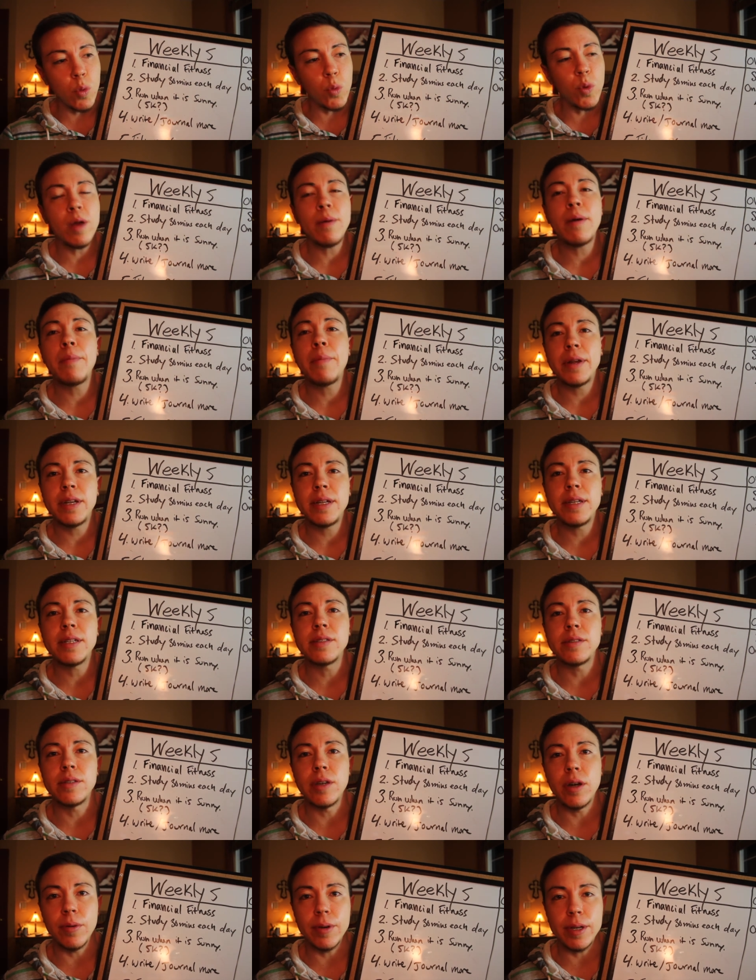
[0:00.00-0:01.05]
where my money
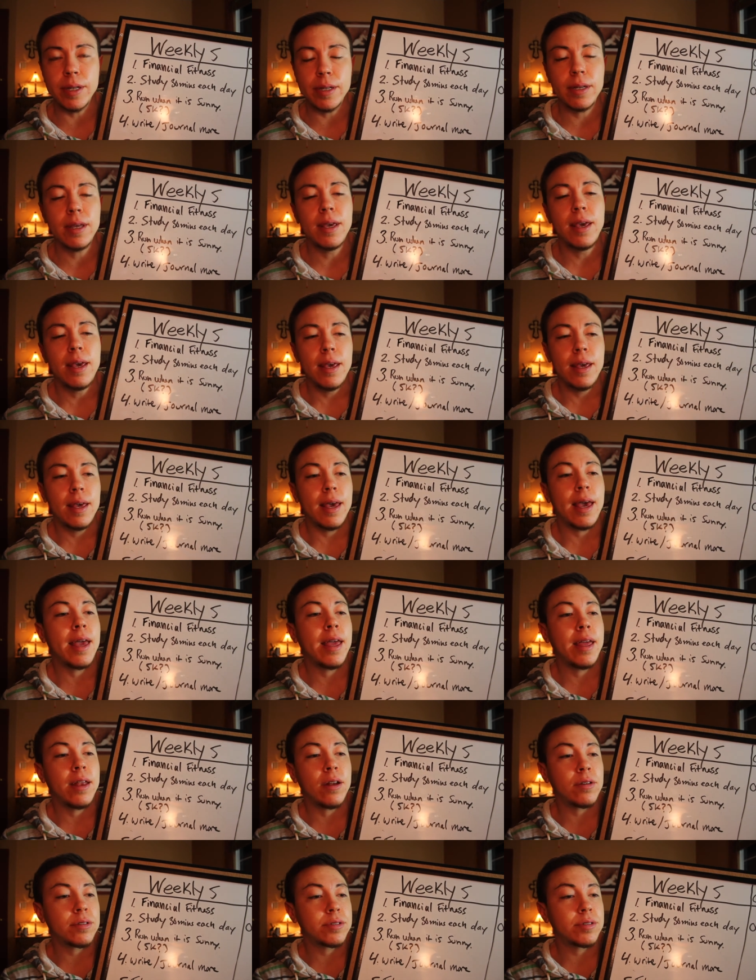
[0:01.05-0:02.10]
is going.
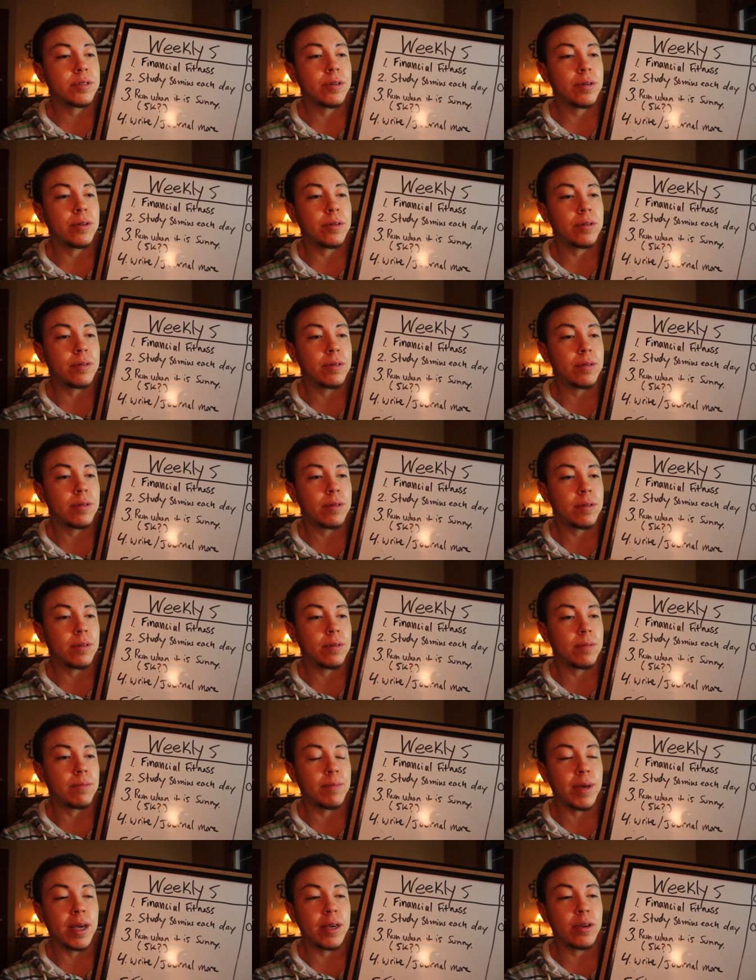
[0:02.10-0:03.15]
And also
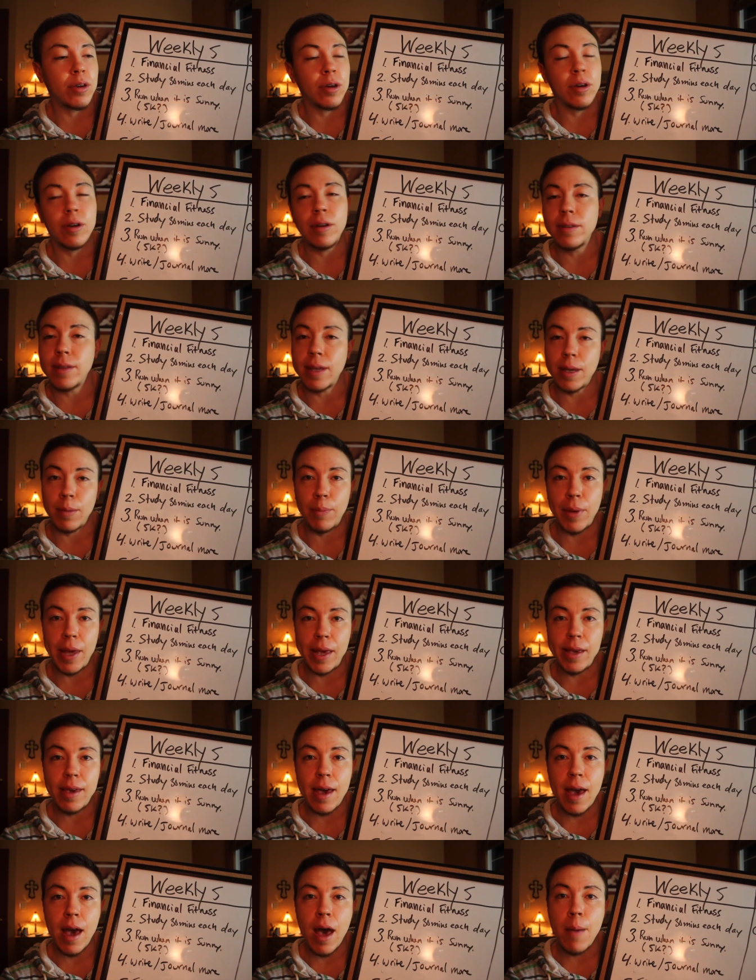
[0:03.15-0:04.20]
my current like
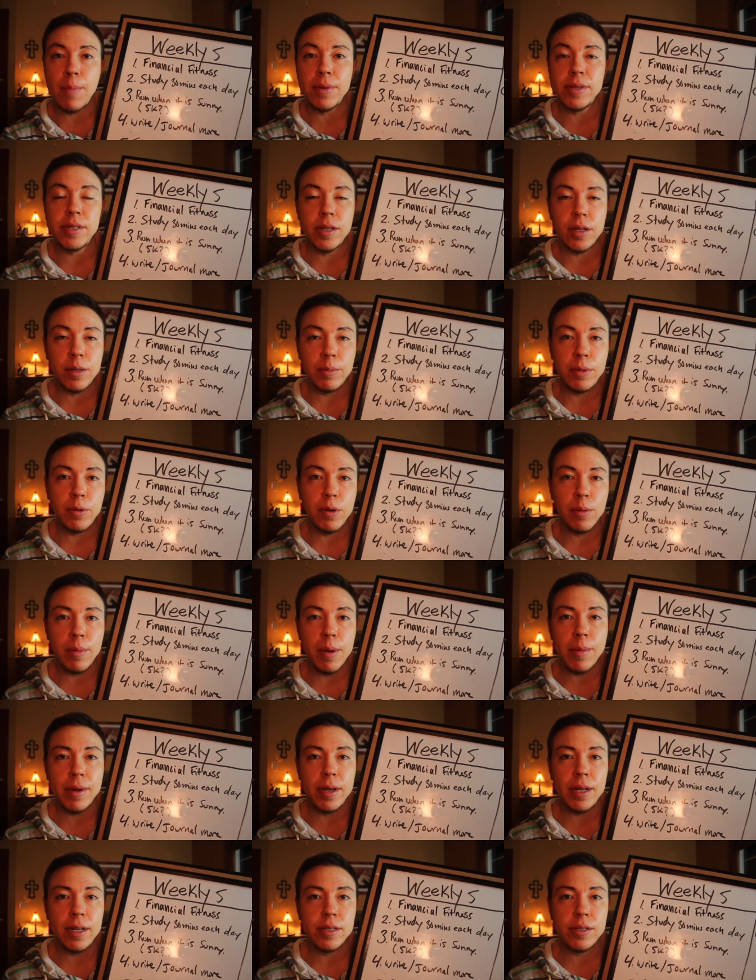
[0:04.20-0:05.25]
bank app is telling me where my
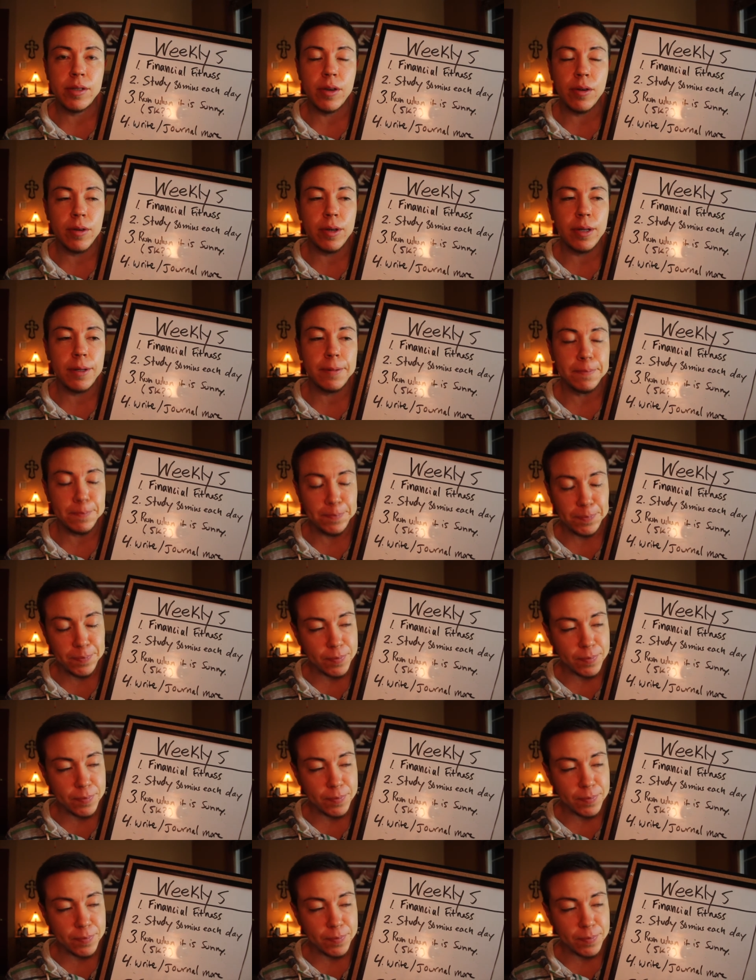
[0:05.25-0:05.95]
money is going.